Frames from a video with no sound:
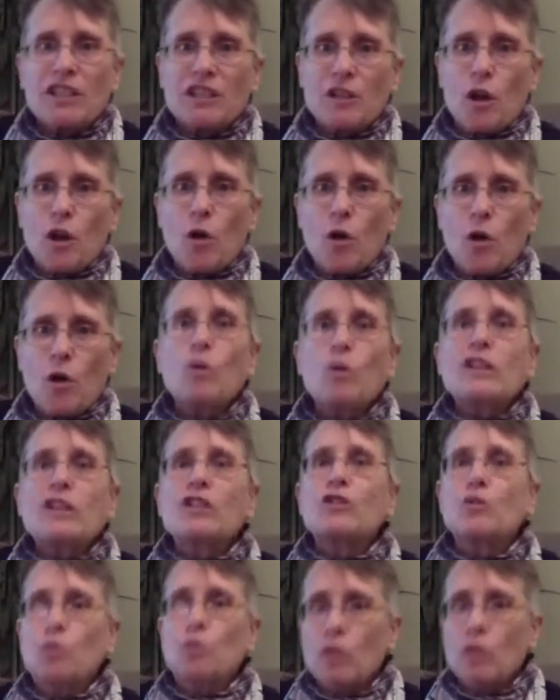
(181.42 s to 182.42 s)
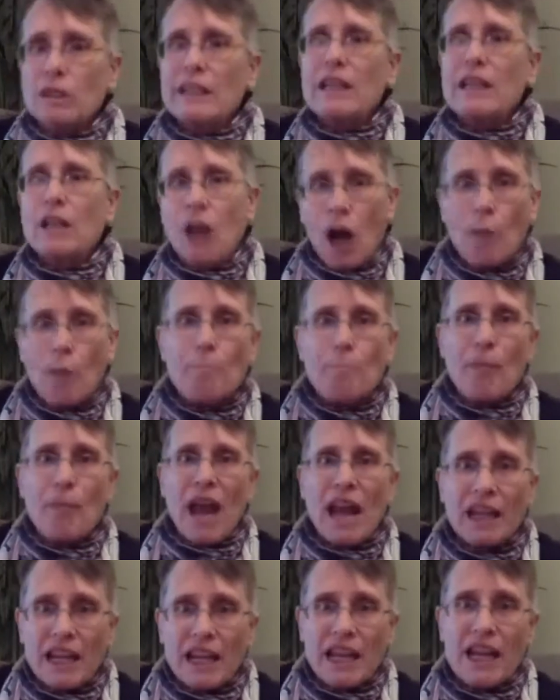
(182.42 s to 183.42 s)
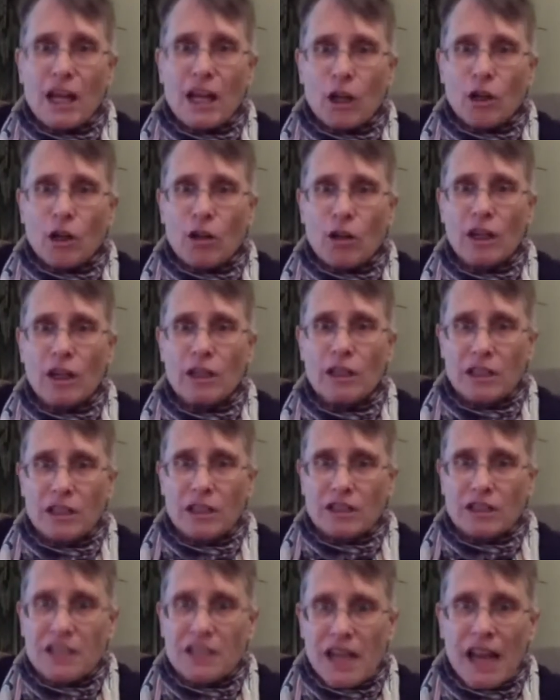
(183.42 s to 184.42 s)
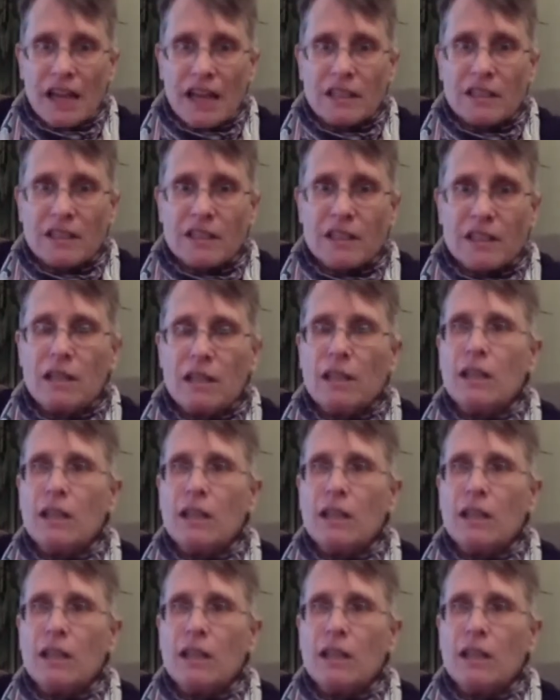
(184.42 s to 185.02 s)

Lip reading: though, was to really come back here to the States